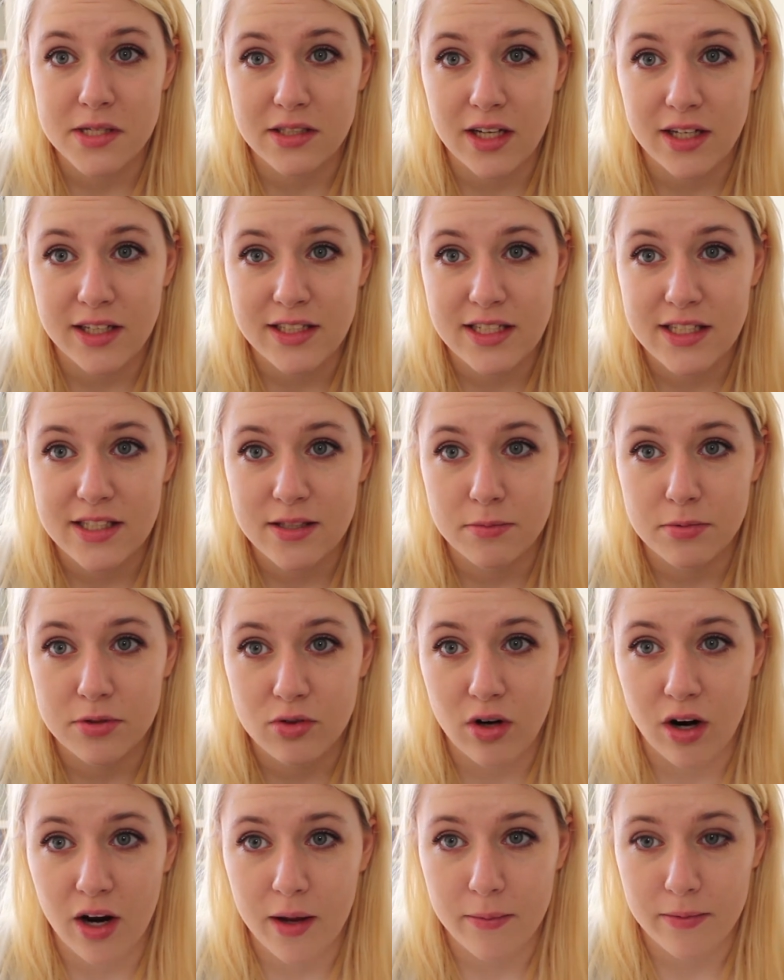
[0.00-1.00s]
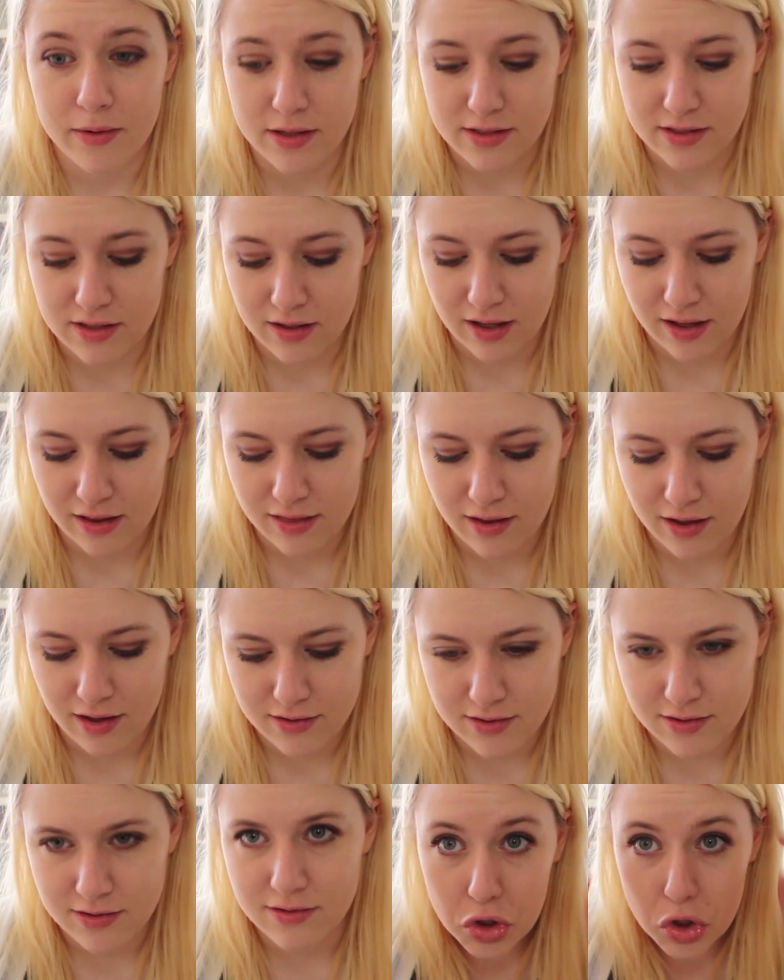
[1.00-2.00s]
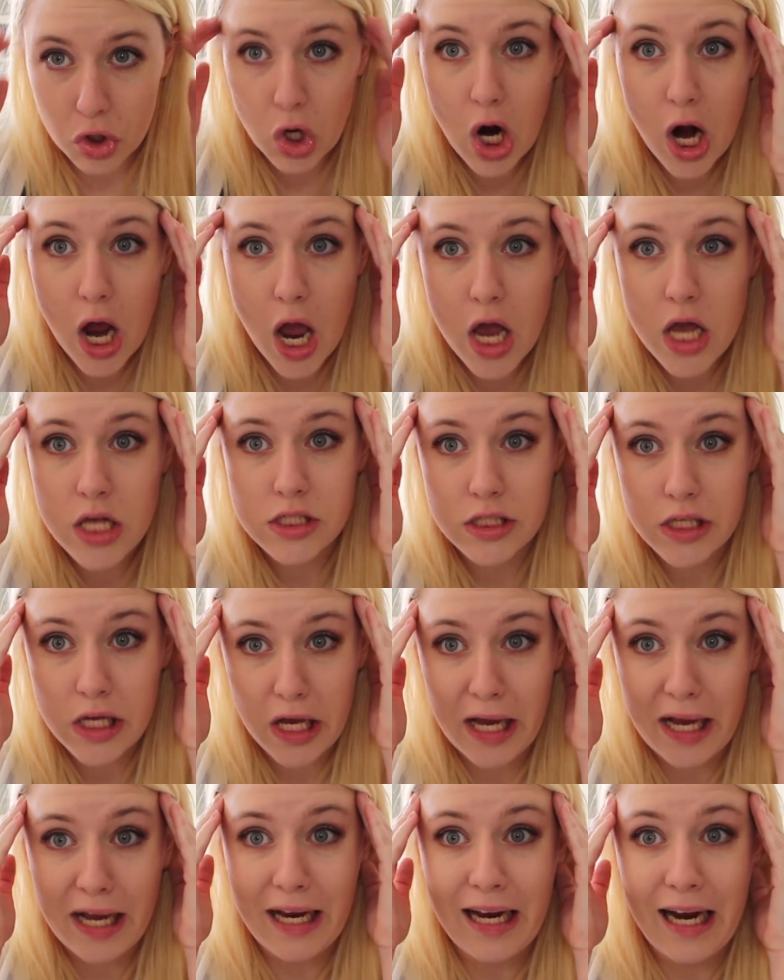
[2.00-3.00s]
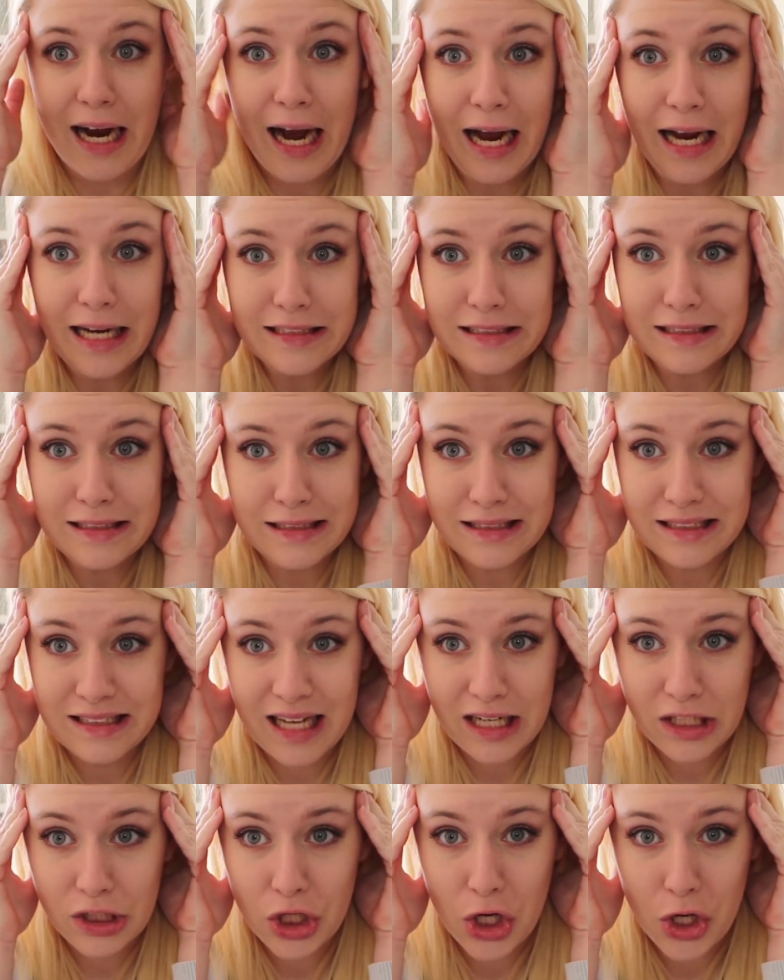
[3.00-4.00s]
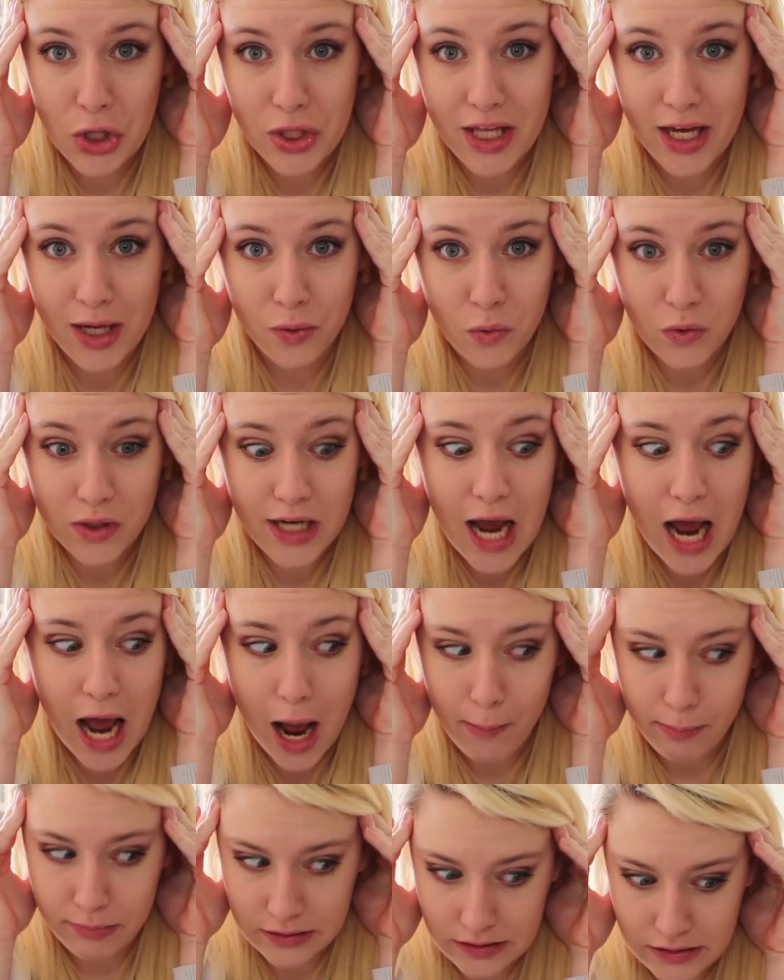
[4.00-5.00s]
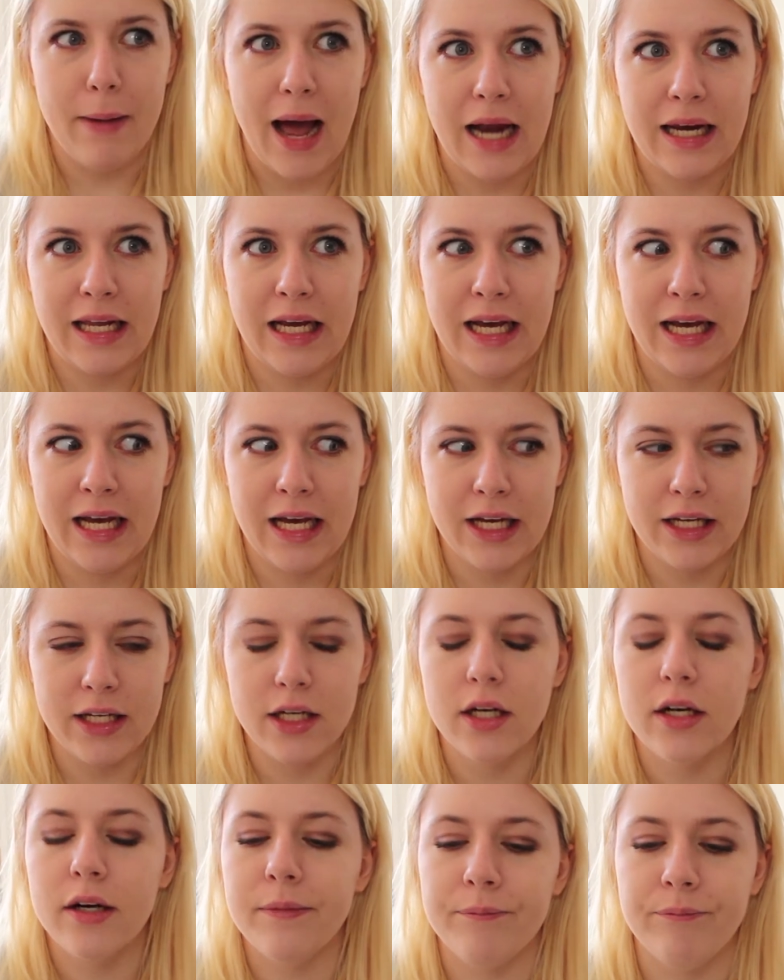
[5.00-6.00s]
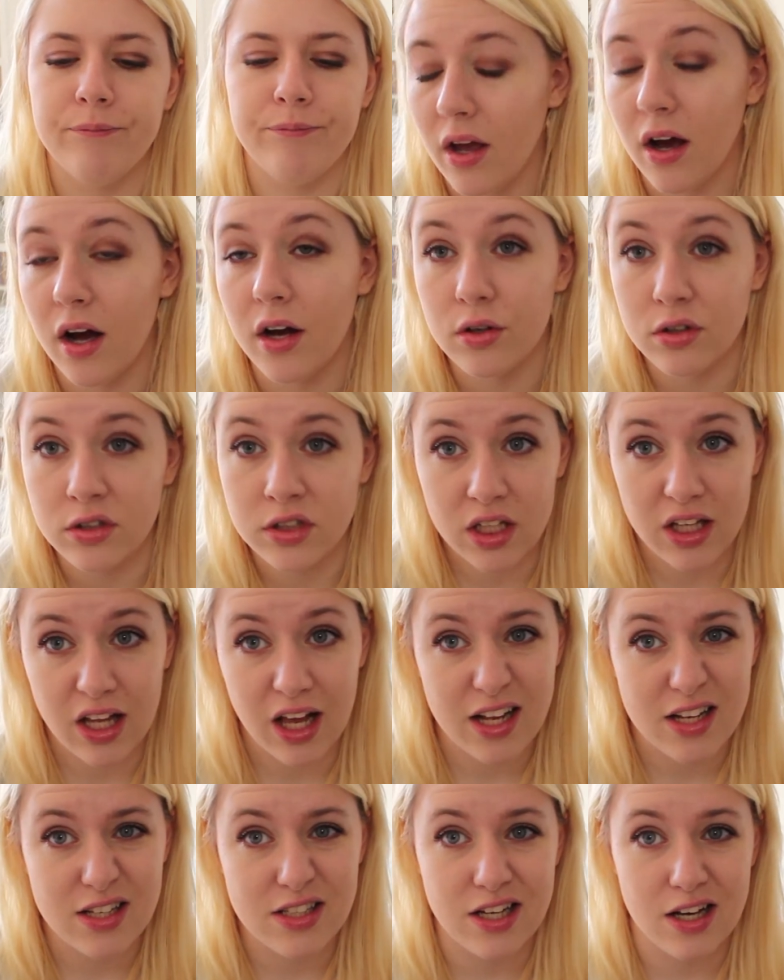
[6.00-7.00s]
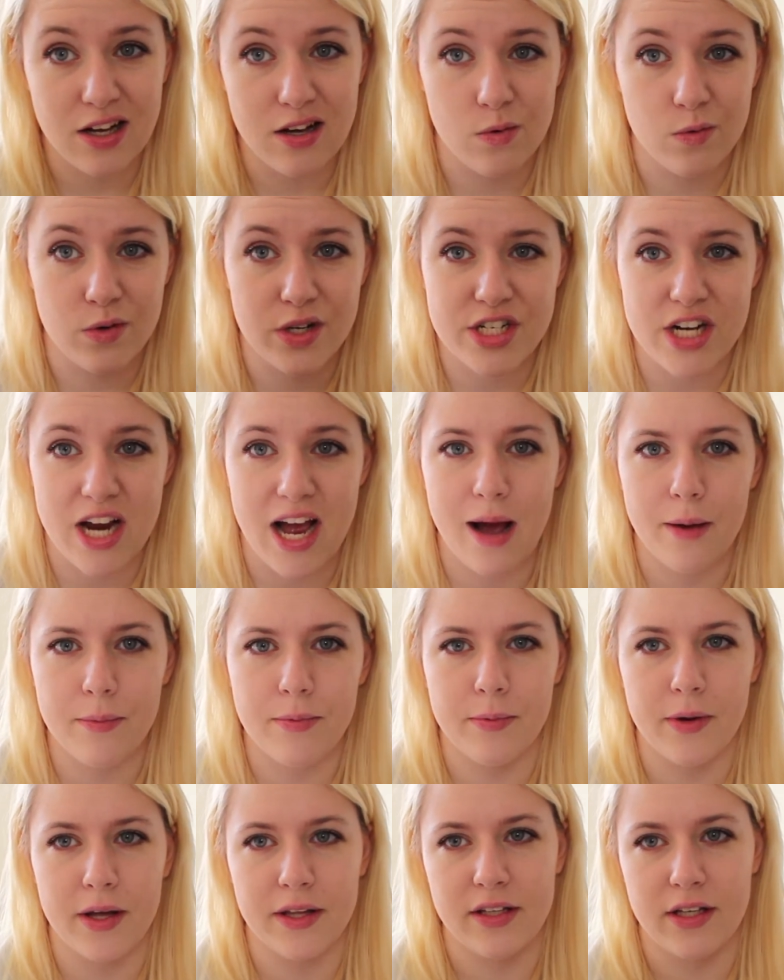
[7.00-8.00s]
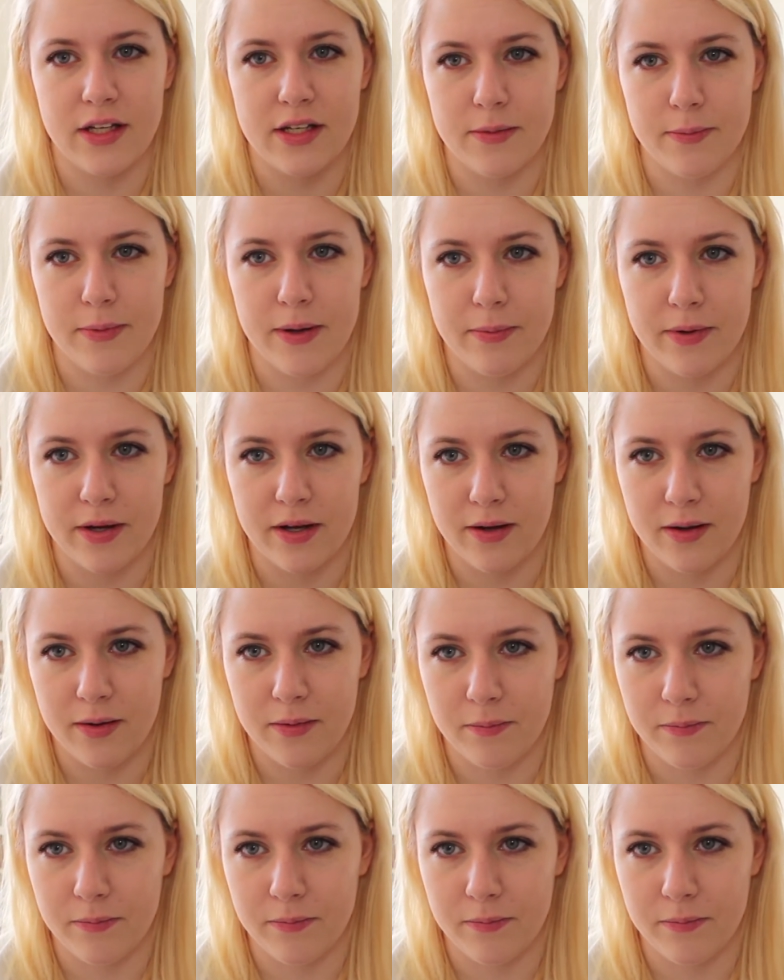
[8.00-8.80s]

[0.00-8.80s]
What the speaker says: 90 subscribers. Like, that's crazy. I did not know that would happen. Panic. I'd also like to wish a happy birthday to Pippa,